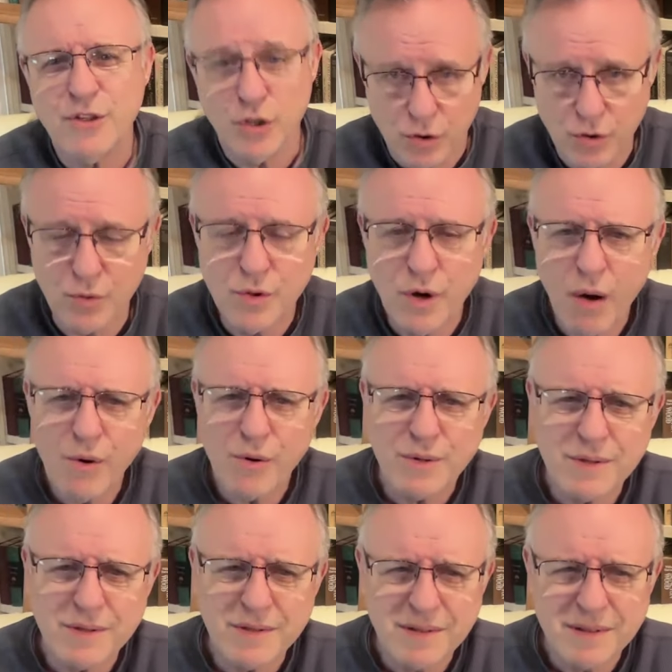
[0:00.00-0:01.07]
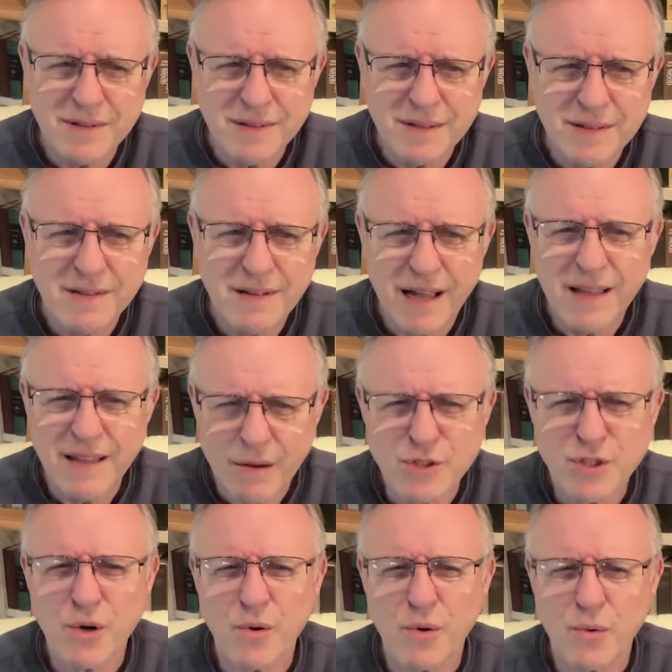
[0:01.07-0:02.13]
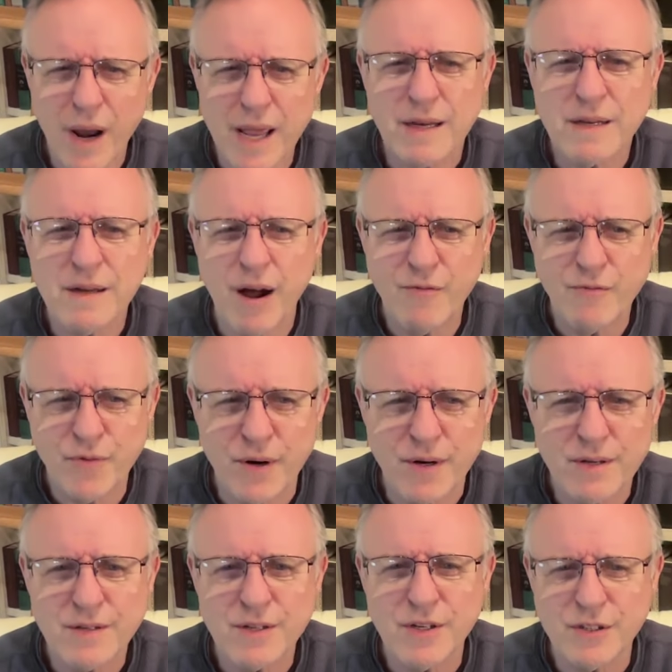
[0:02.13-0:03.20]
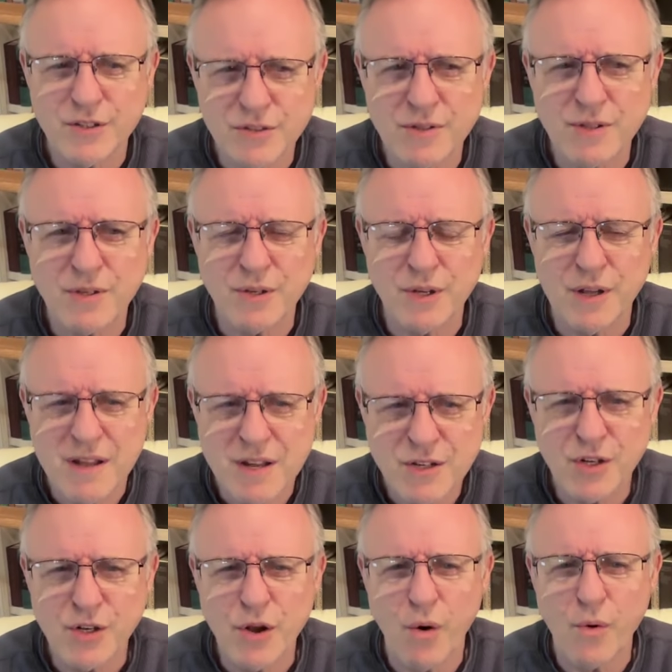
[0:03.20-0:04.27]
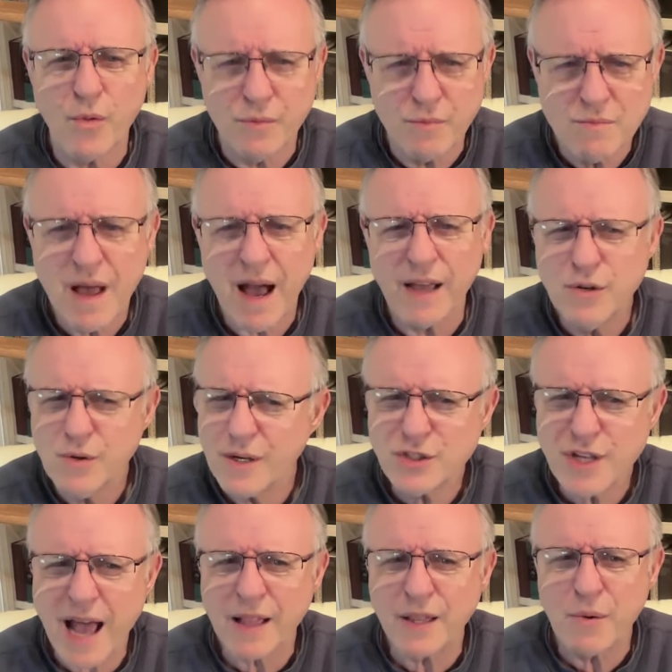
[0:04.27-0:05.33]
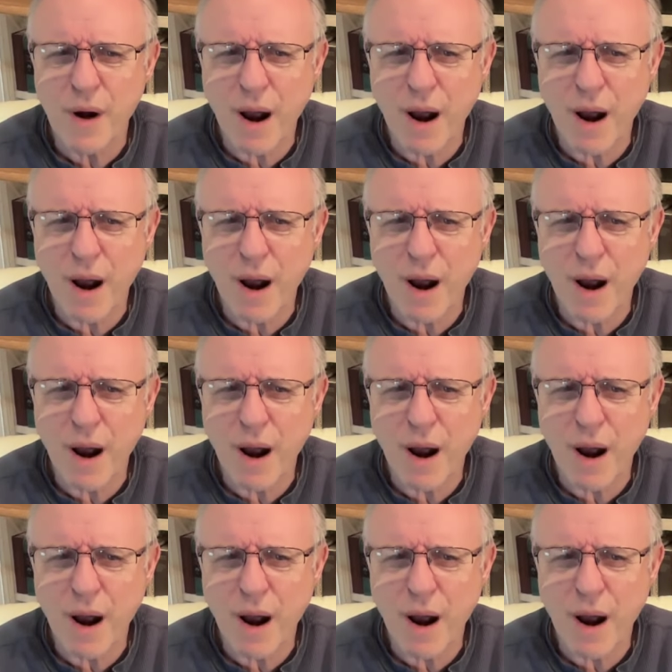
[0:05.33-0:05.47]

Do you know? It was great comfort to know I knew exactly